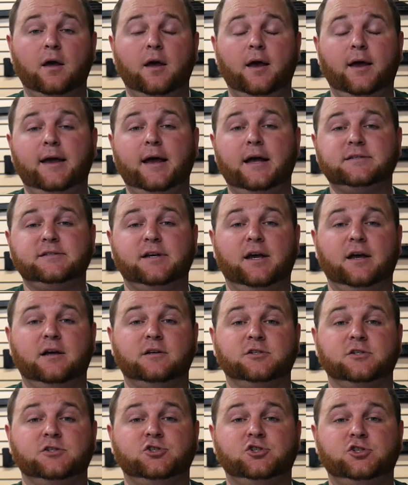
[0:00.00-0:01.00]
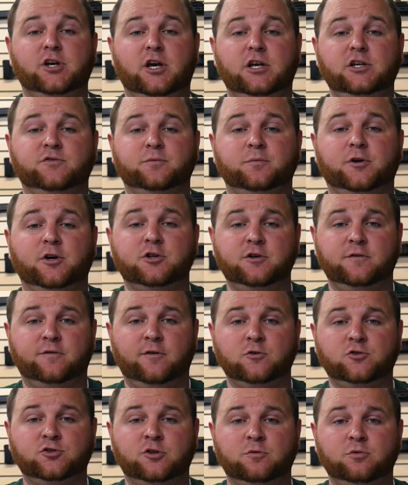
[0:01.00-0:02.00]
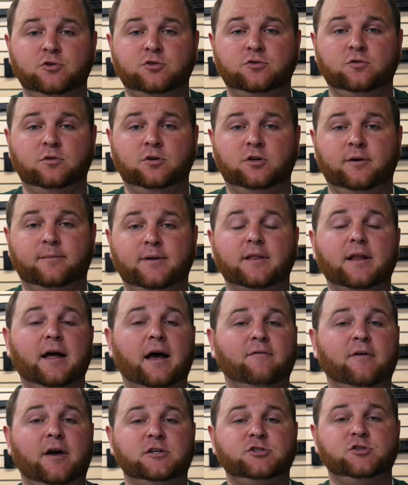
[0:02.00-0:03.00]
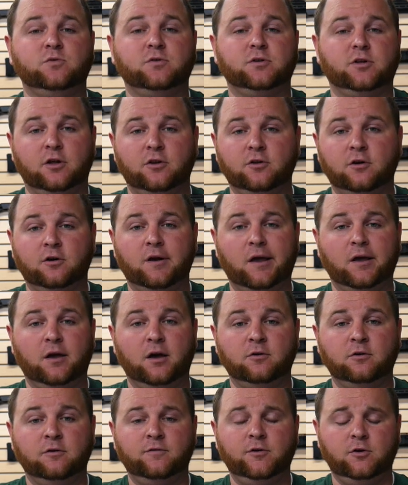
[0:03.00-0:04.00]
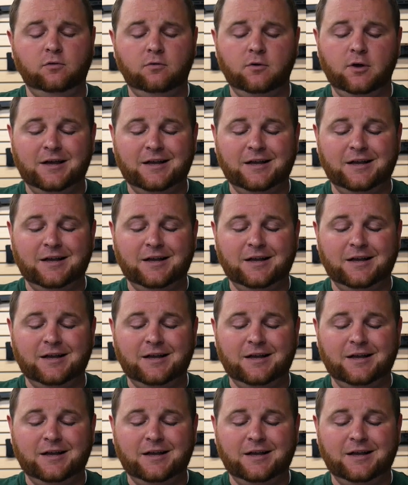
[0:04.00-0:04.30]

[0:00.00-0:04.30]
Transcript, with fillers: Hey guys and gals, it's Chase from Country Folk Superstore coming live at you with another great gun review.